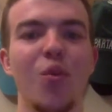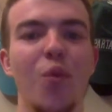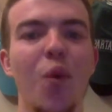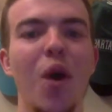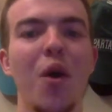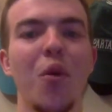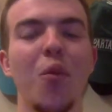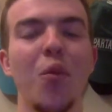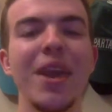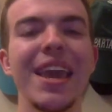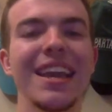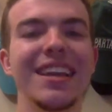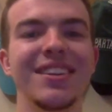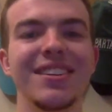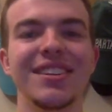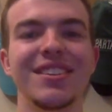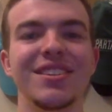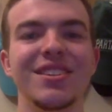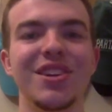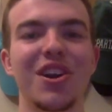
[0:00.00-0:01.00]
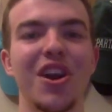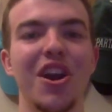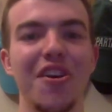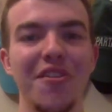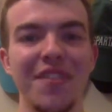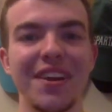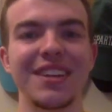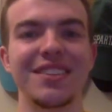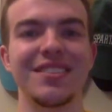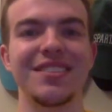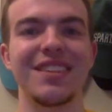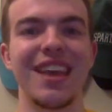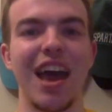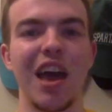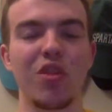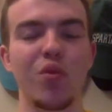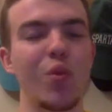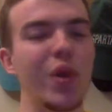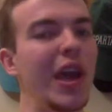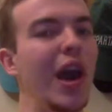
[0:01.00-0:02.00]
What we deserve is
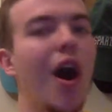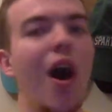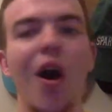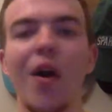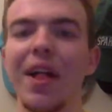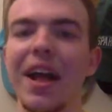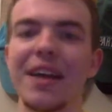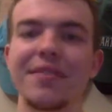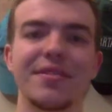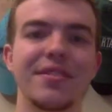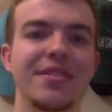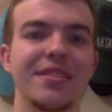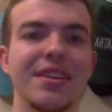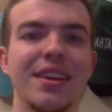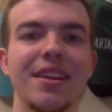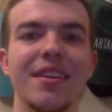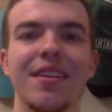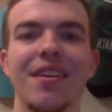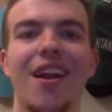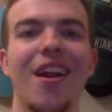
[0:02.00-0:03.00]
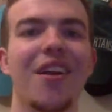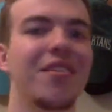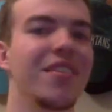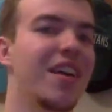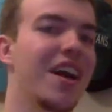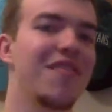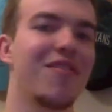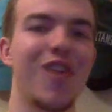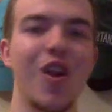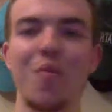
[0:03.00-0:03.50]
death. We all have sin in our life.